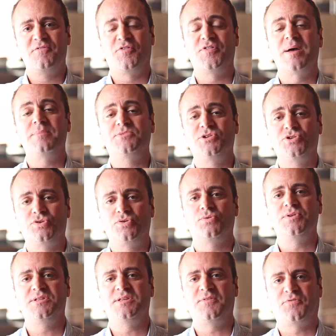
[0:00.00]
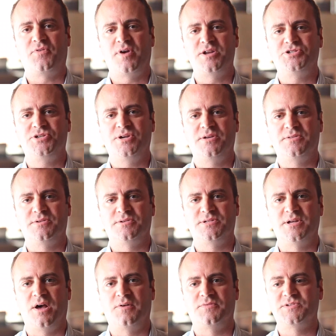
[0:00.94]
for them to truly differentiate
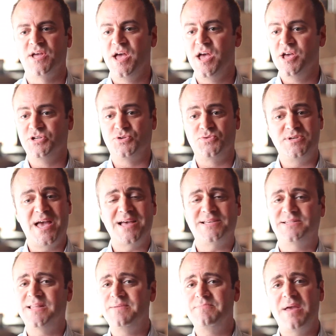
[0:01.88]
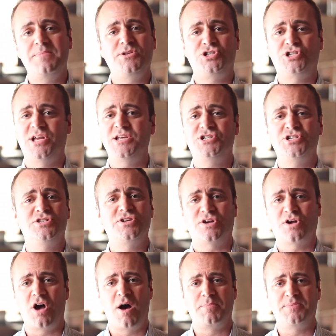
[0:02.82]
themselves. So yes, they may be changing their
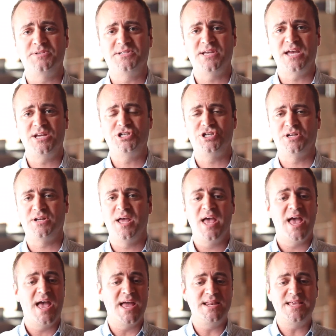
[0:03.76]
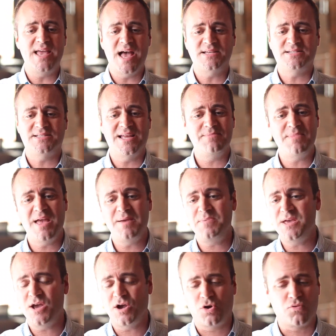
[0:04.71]
compensation. And yes, they may
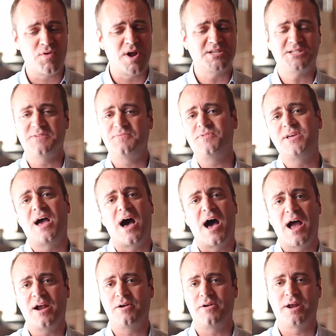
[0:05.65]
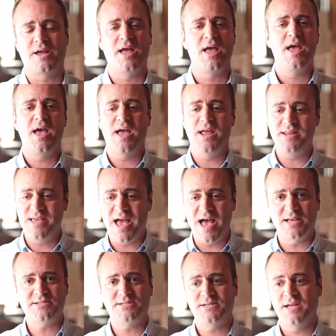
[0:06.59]
be aggressively hiring. And
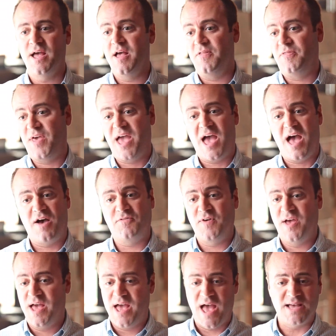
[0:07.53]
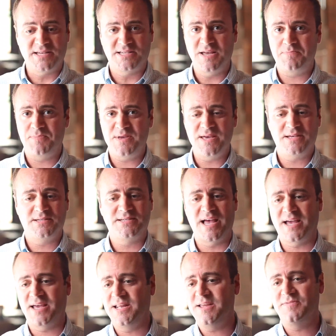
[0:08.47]
yes, they have SAP
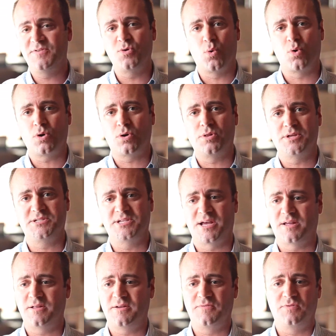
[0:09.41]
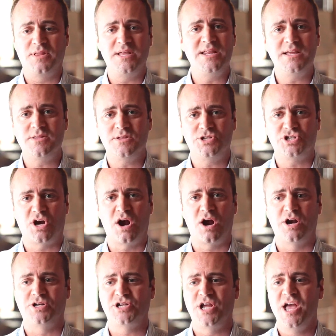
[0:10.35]
executive and Oracle executive leading the
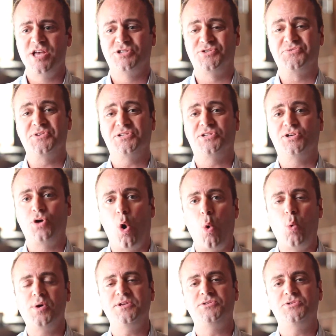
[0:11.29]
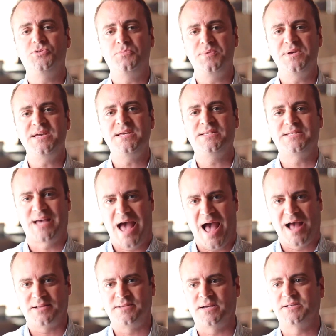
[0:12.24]
charge. So there's going to be
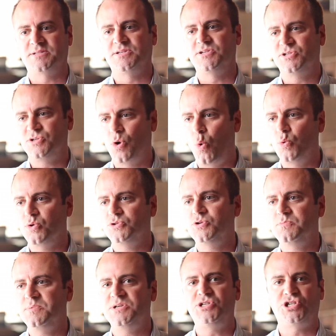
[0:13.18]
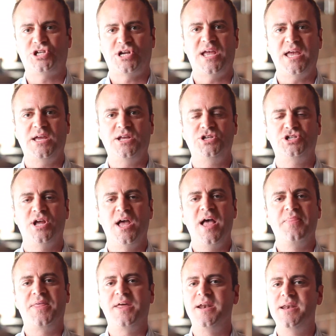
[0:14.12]
tactics. There's going to be change
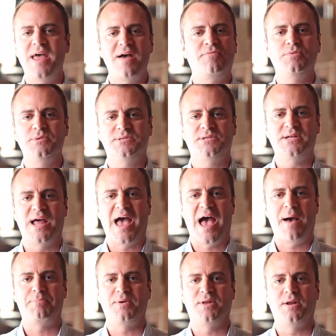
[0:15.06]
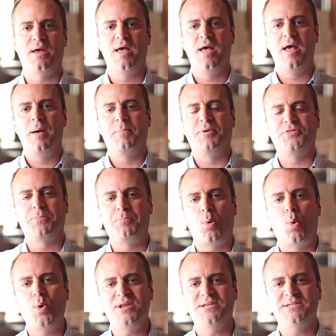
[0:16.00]
that inevitably is going to happen. But the
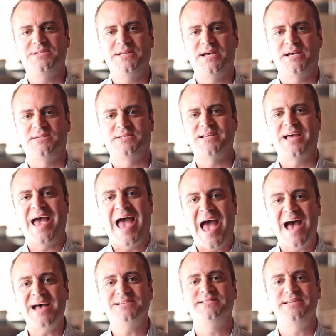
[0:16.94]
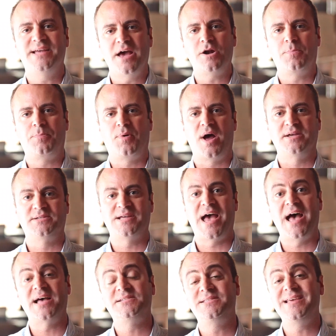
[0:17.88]
point is this: as the enterprise,
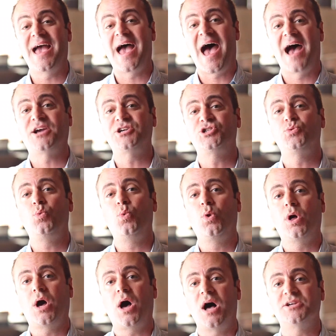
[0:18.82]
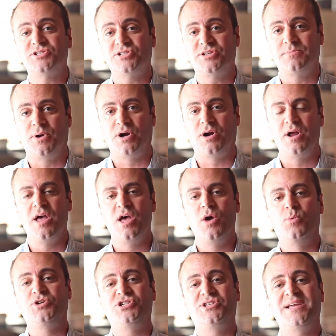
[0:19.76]
as the actual customer,
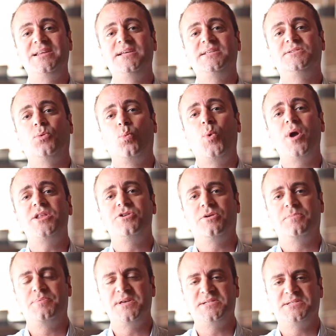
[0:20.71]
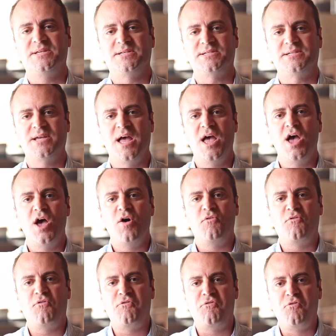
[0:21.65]
which they need to win your business,
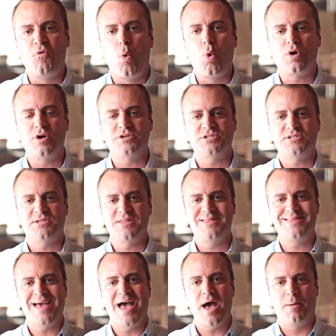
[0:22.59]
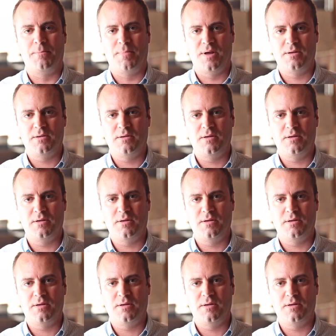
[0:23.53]
force them